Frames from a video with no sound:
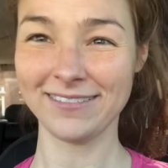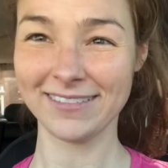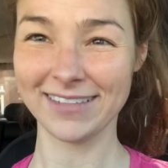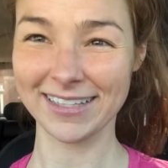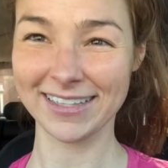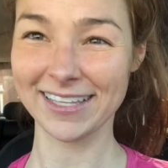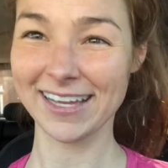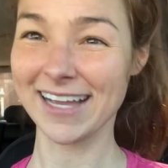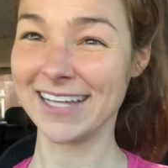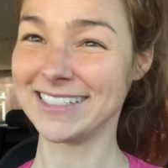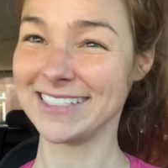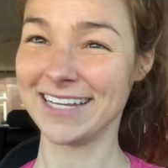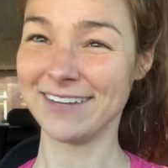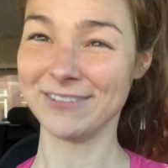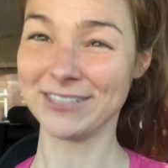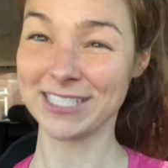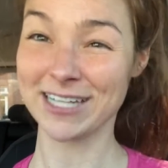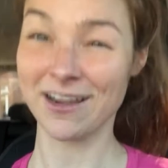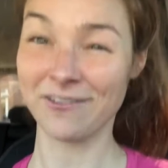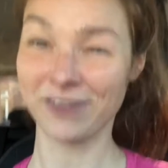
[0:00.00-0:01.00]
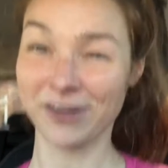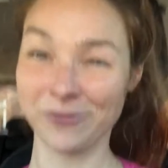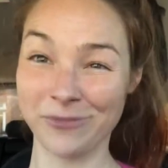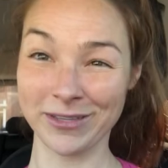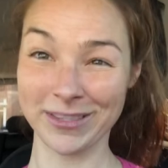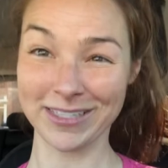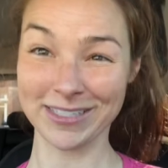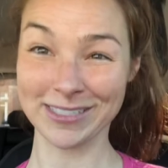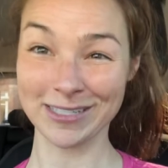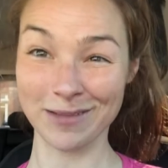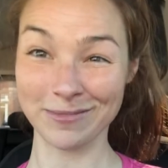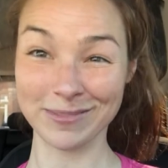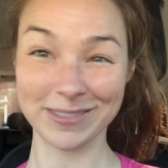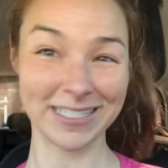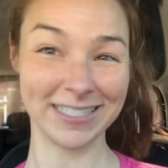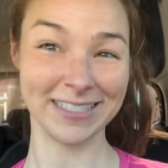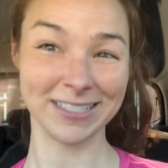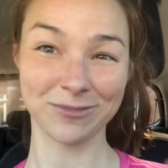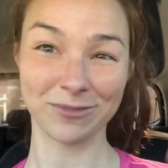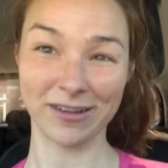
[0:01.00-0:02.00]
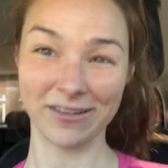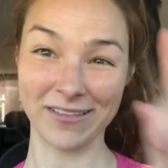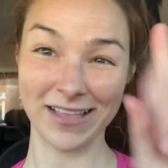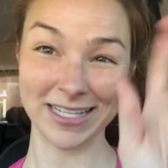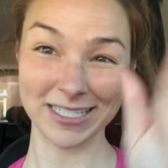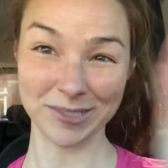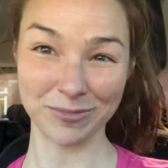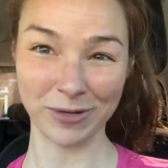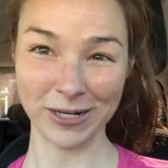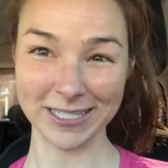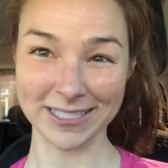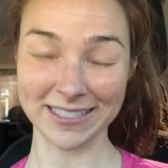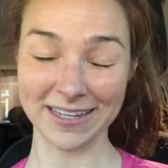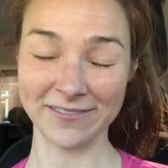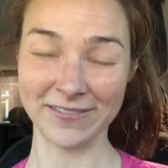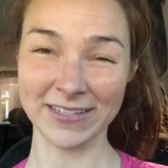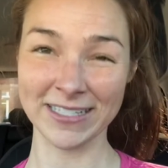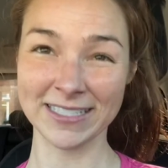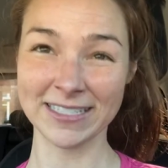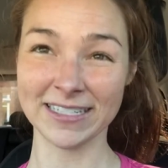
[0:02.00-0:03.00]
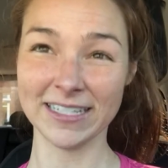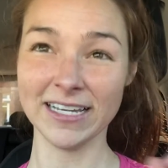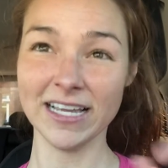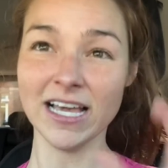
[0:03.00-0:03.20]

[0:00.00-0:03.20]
like the guy said he was covering with the substance, whatever that spray stuff is,